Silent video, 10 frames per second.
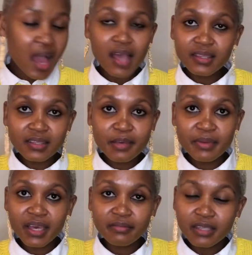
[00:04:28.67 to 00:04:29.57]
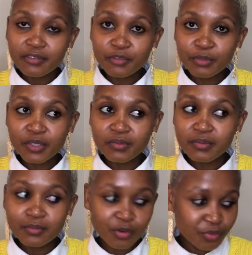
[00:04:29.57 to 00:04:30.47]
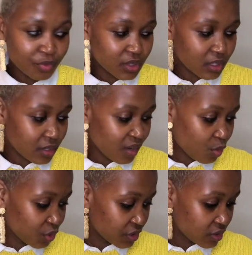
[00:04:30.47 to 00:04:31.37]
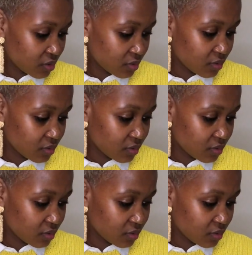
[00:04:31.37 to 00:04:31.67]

I think they may have given me more food than I ordered.